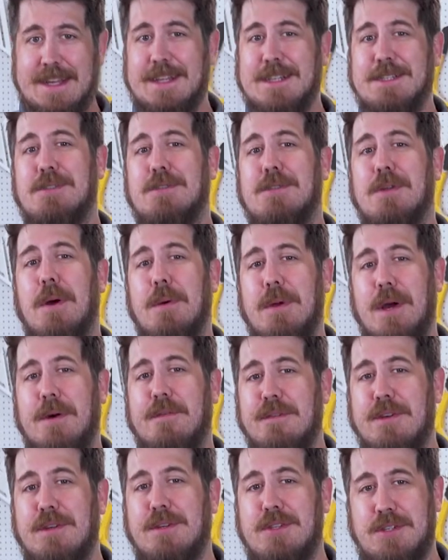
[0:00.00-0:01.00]
Let's throw it
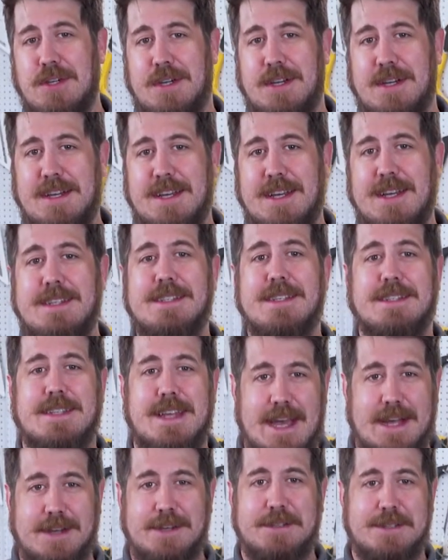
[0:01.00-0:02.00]
over to Shawn to
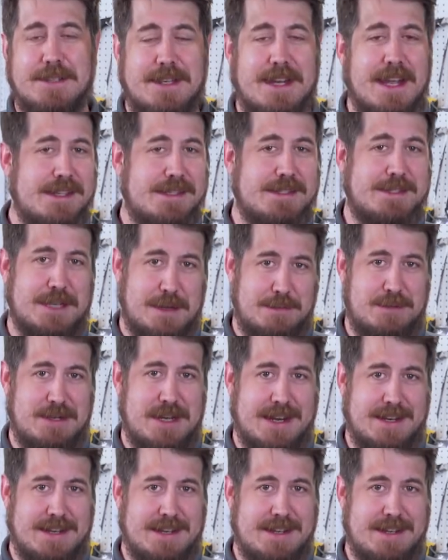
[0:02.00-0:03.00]
tackle today's subject.